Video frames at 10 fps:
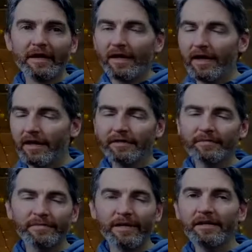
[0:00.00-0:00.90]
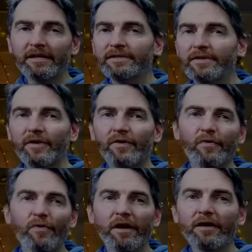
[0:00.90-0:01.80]
It means no
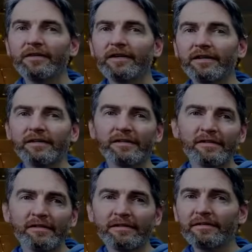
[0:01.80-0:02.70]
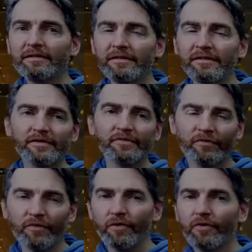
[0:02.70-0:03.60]
worries
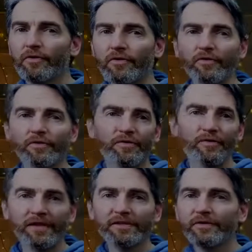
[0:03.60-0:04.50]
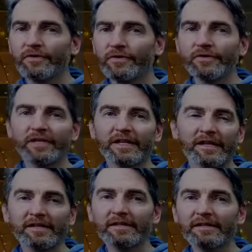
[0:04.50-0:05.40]
for the rest of your
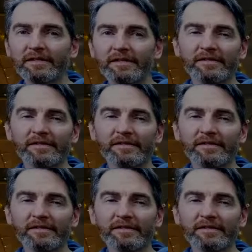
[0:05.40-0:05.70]
days.